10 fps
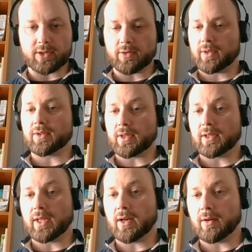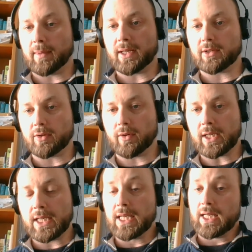So they are
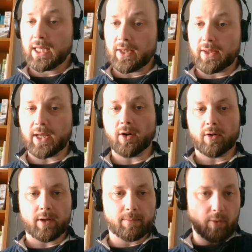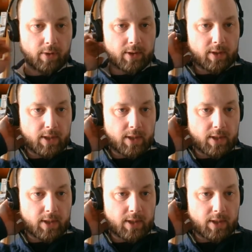mandatory. They are important.